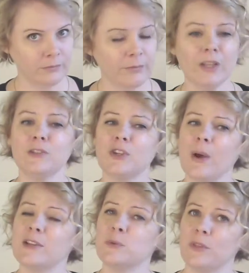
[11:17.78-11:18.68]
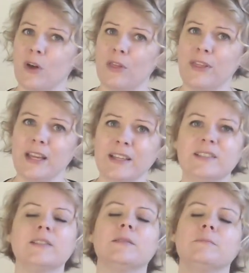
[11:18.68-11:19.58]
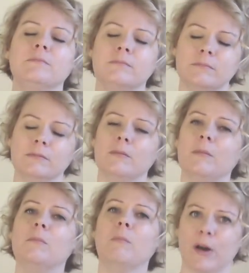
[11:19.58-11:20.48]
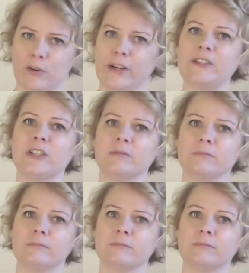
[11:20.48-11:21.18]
So as with all things, moderation.